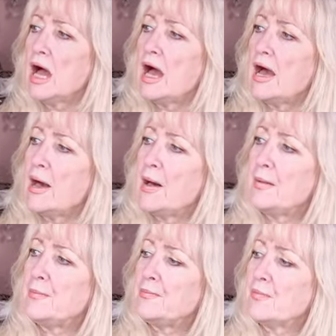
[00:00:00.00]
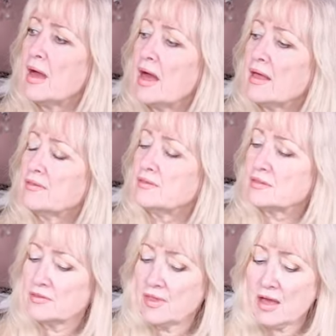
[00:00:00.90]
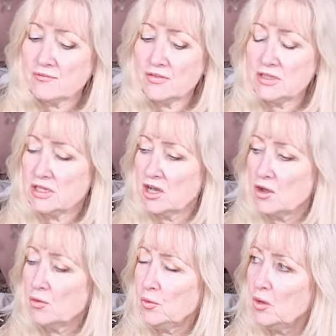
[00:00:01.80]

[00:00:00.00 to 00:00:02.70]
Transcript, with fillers: um, and that video